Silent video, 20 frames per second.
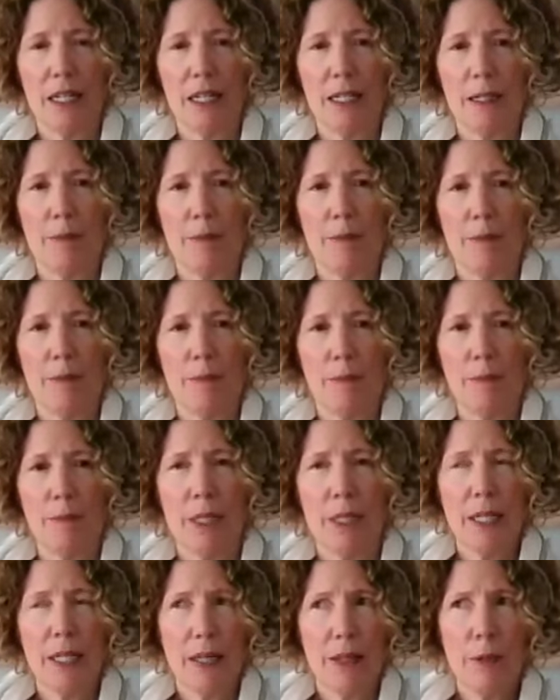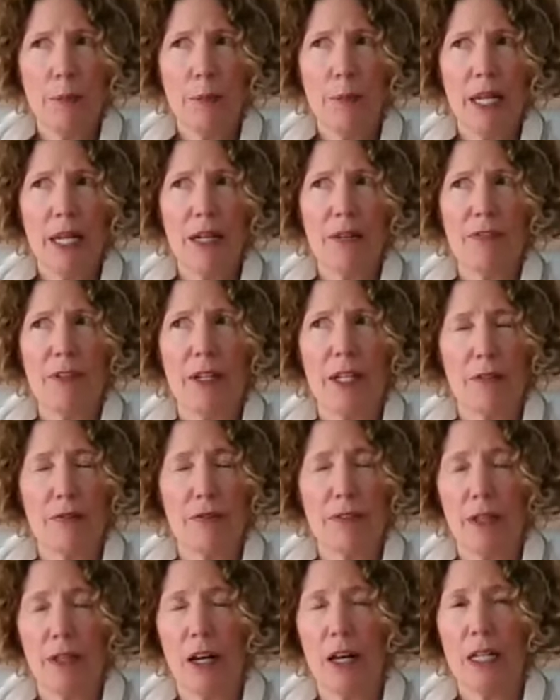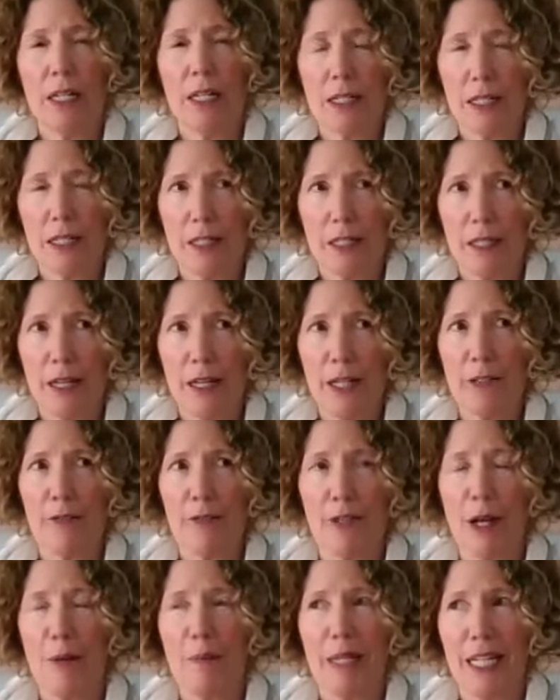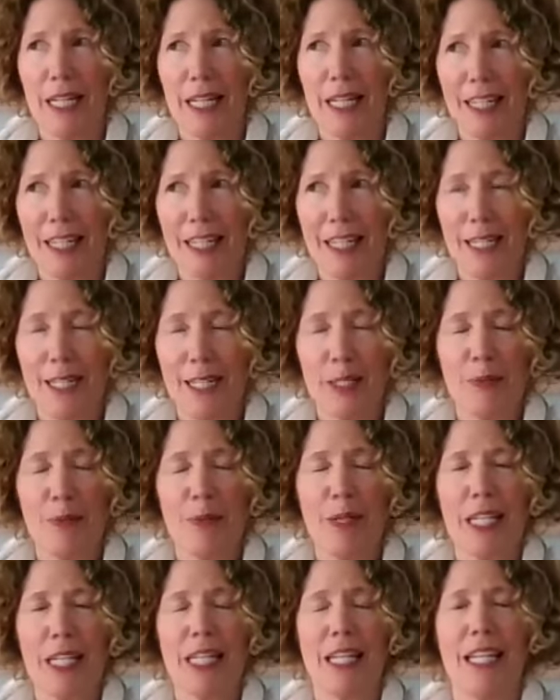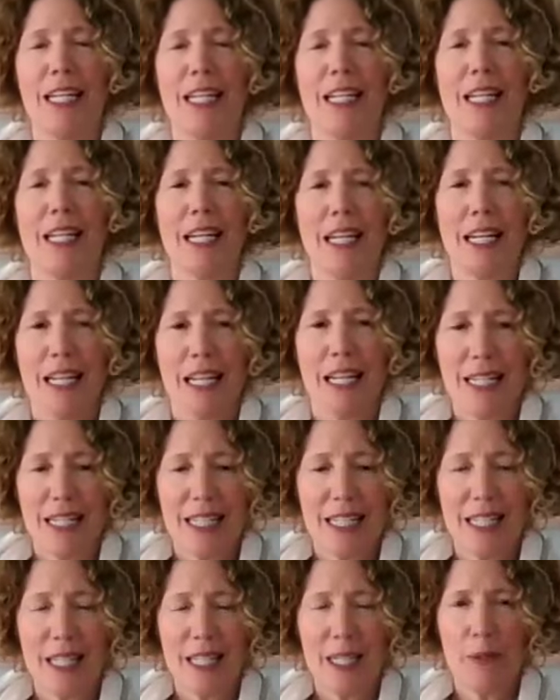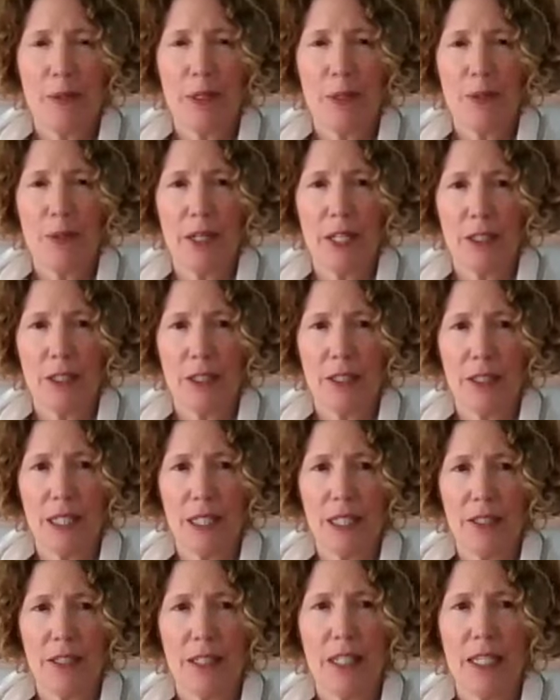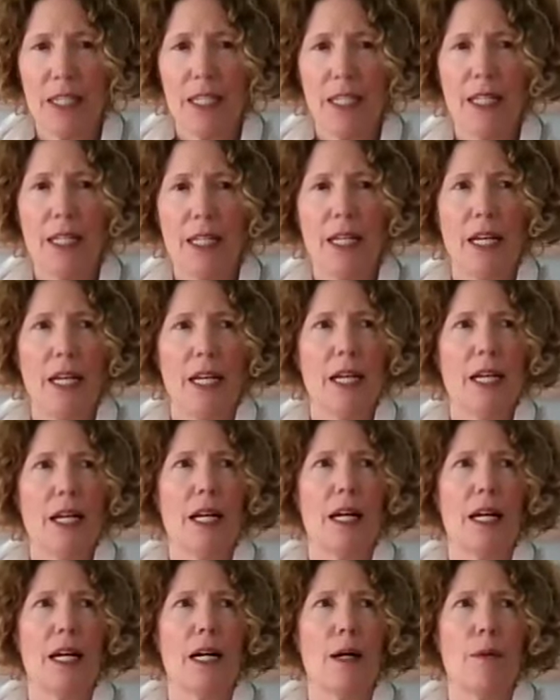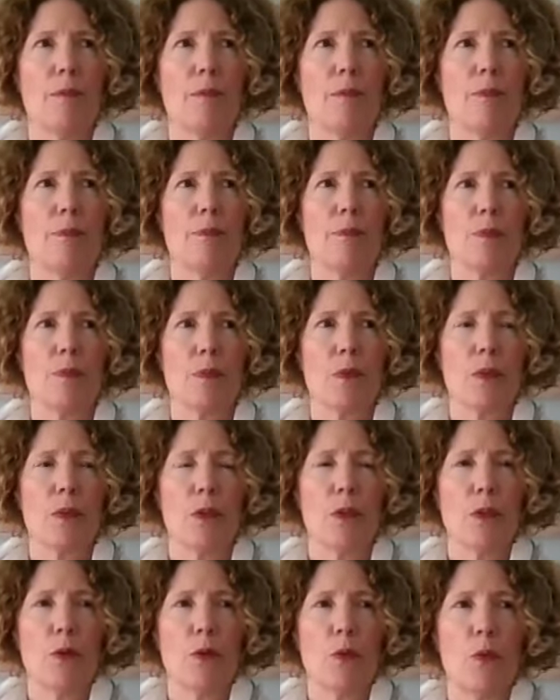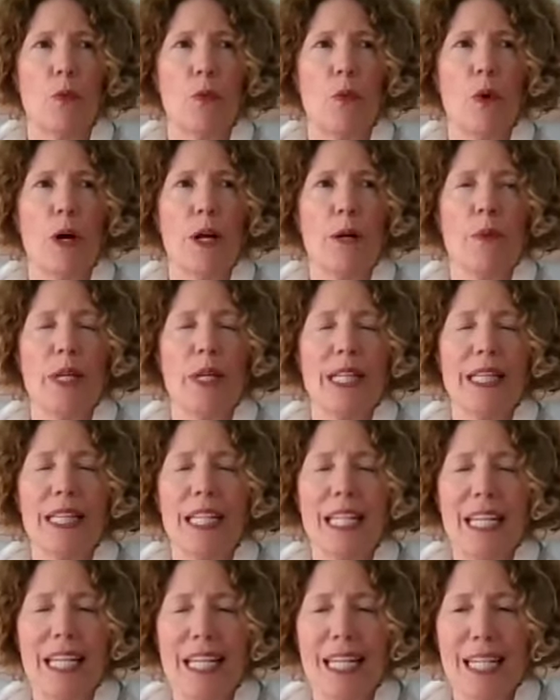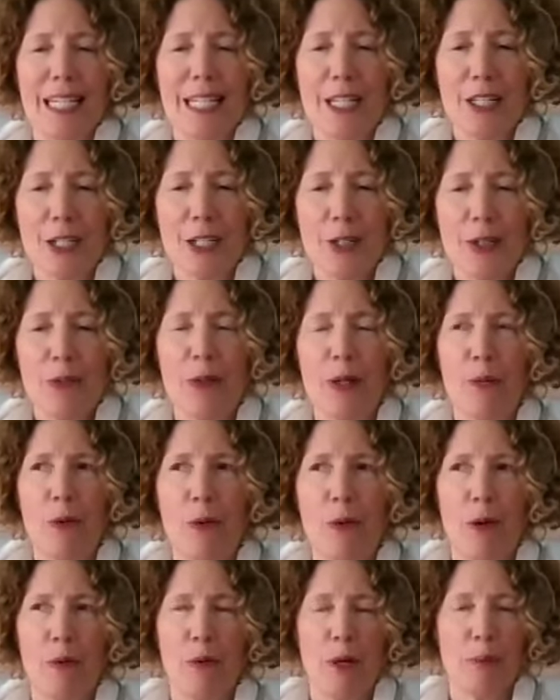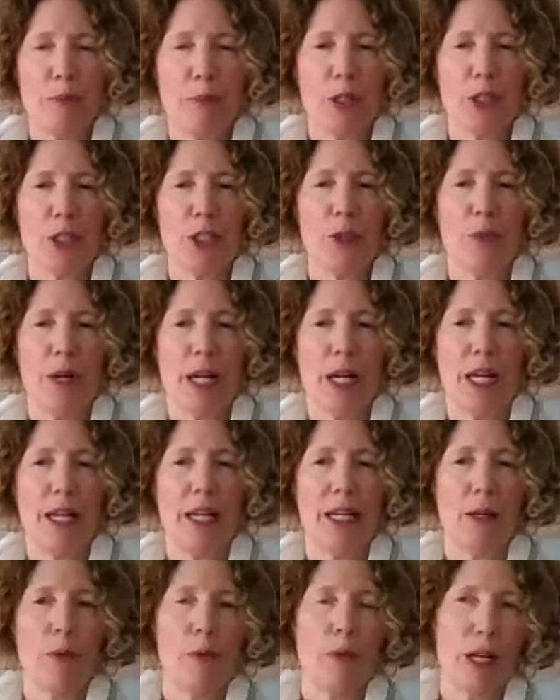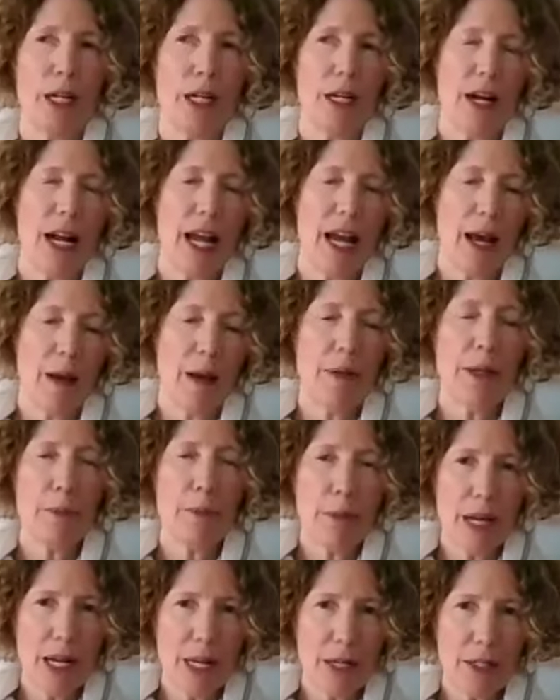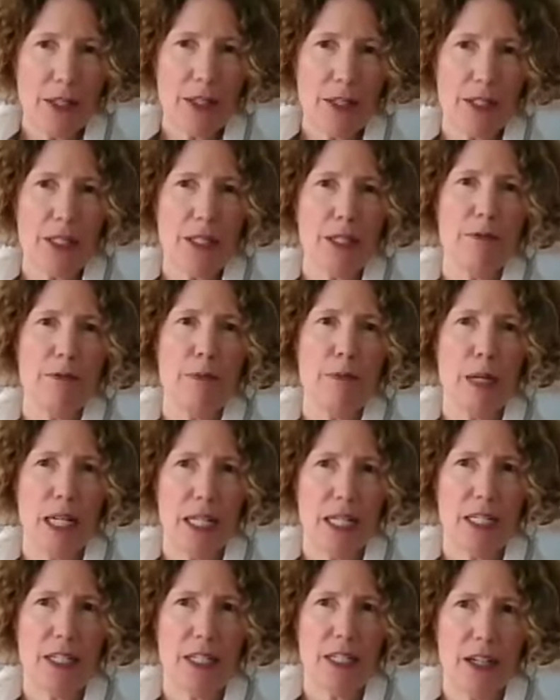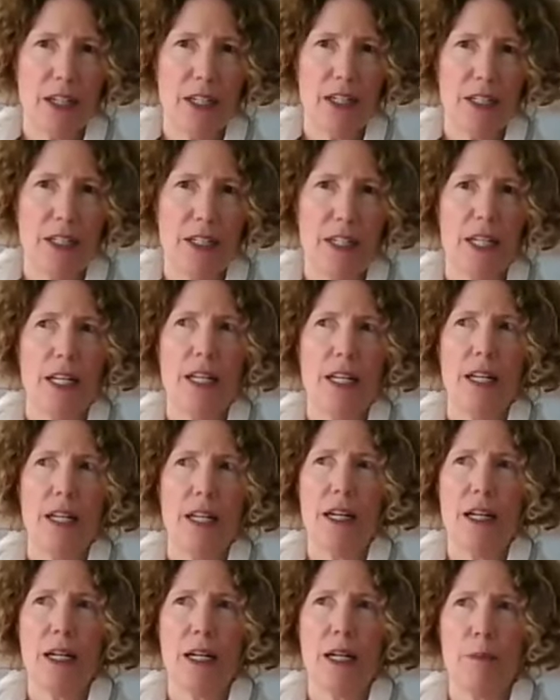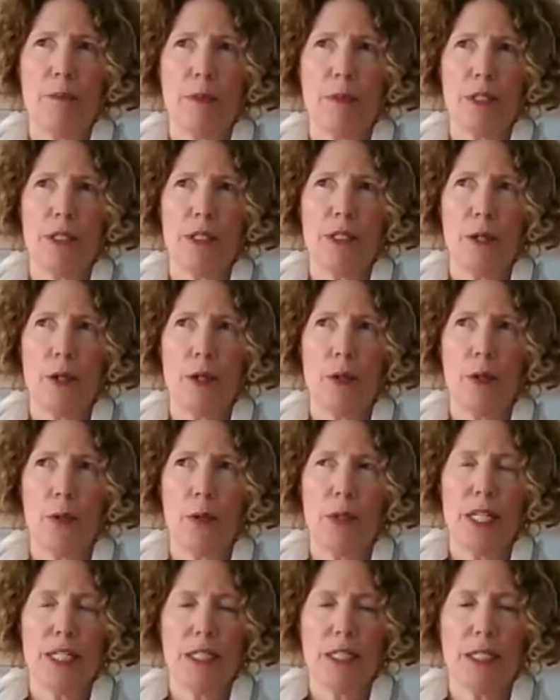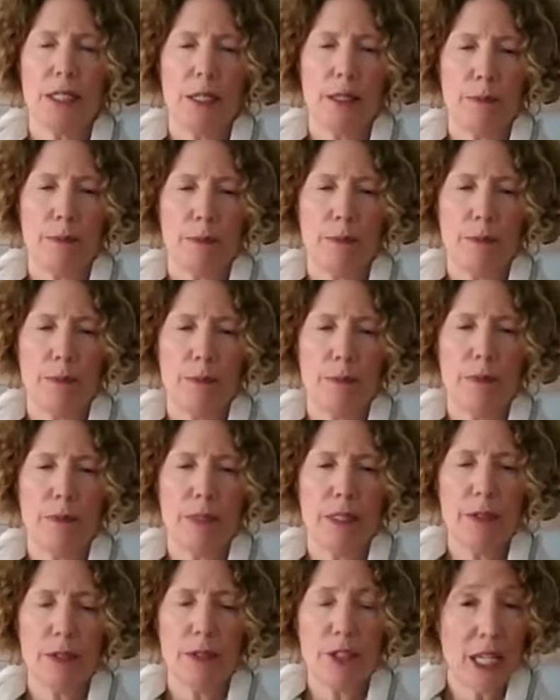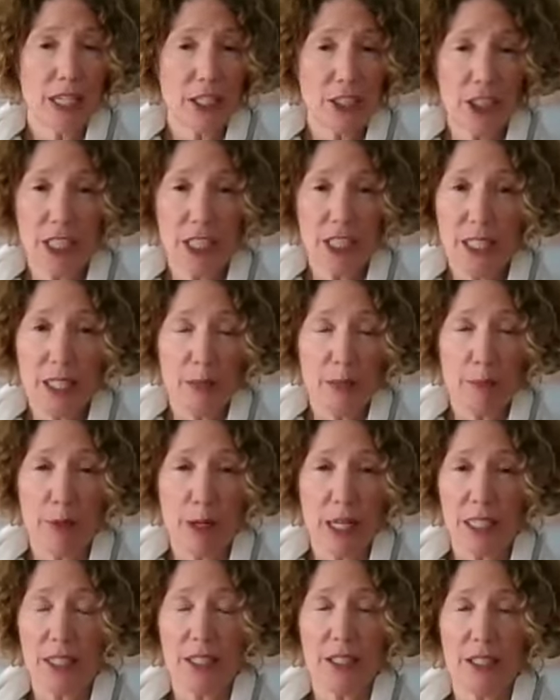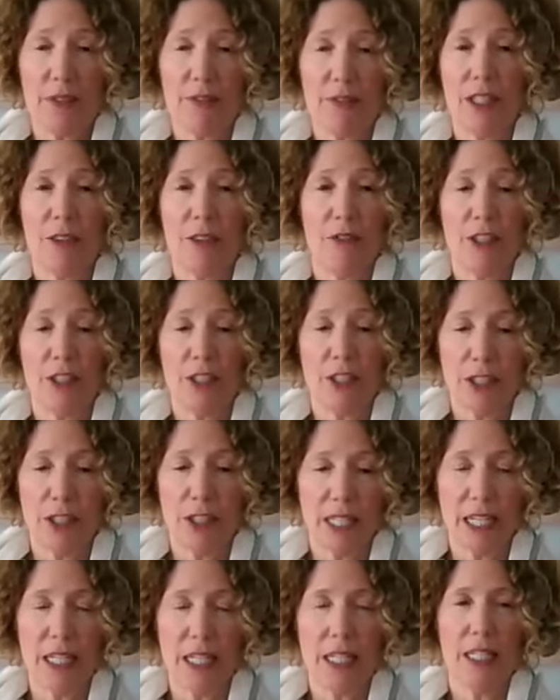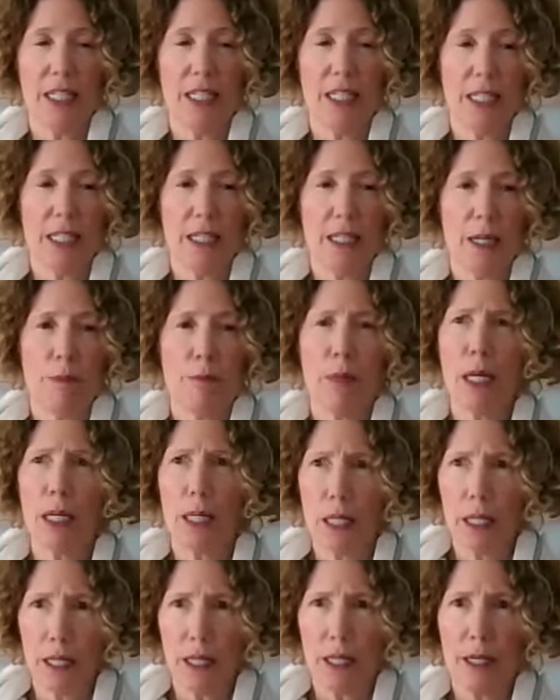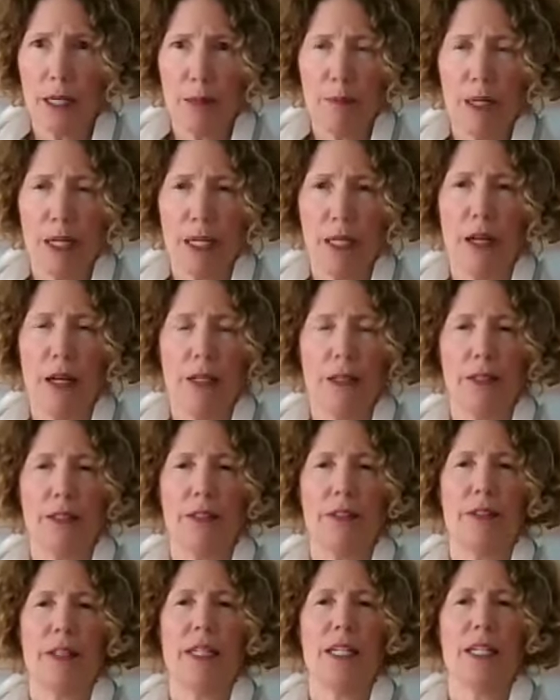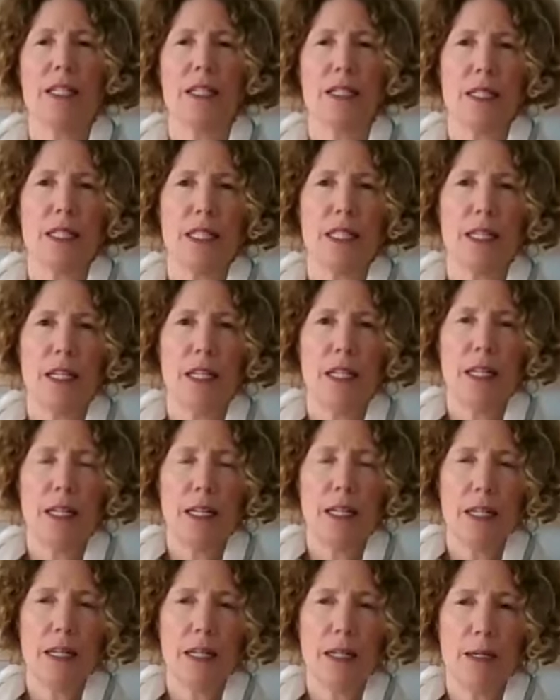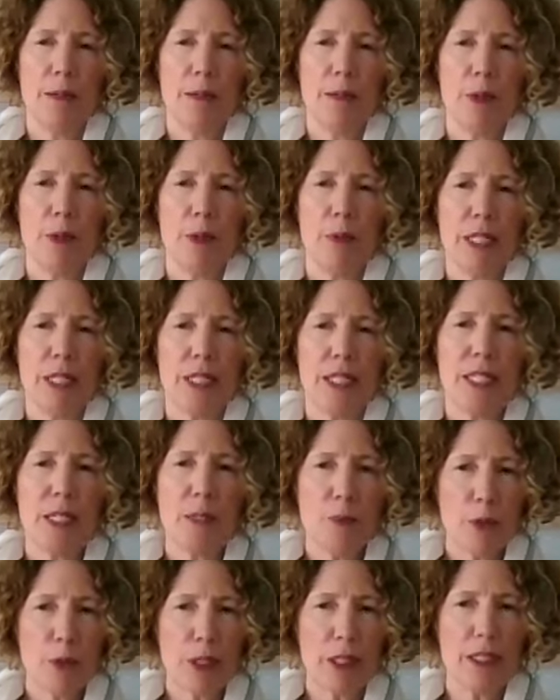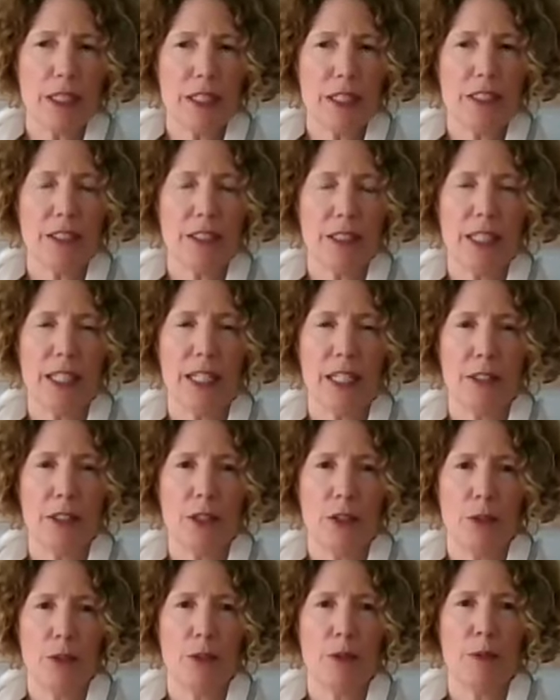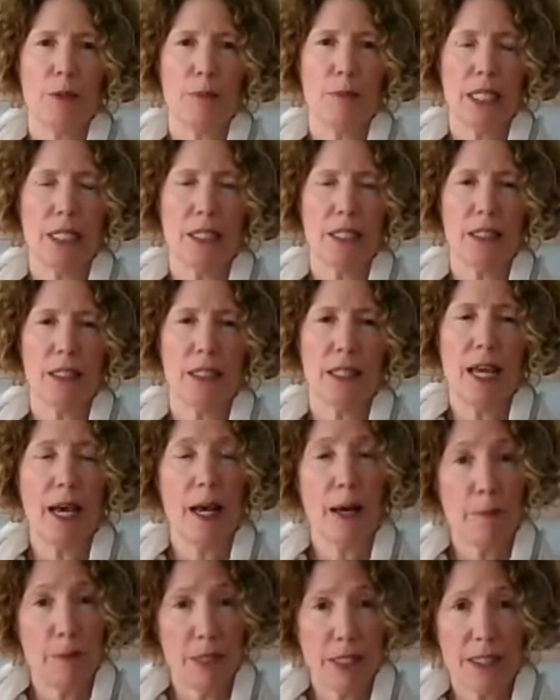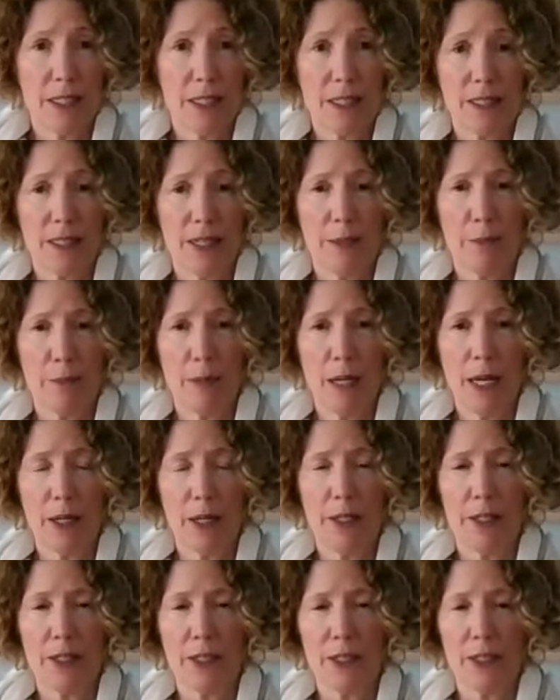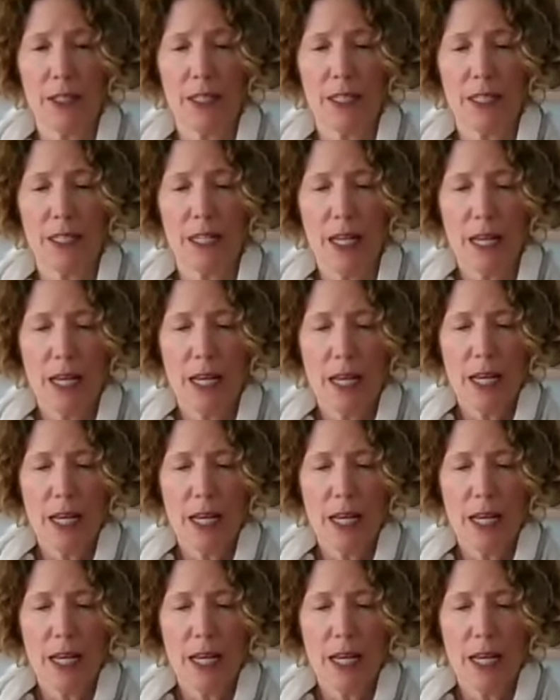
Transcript: Um, but the other benefit of thoughts kind of coming in is we can see with greater clarity um, what we lean into and what we push away and what our habit patterns of mind are. Um, so it's a it's actually a deep practice of self understanding among among other things. Uh, but we see more clearly our own mental habits and patterns.